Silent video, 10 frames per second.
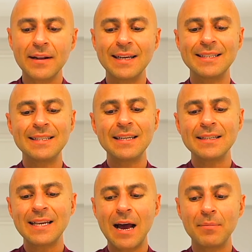and I see
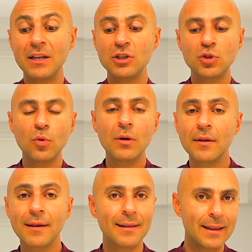this happening sooner
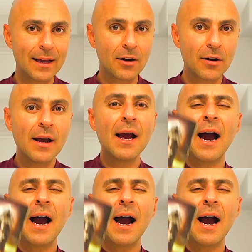than later.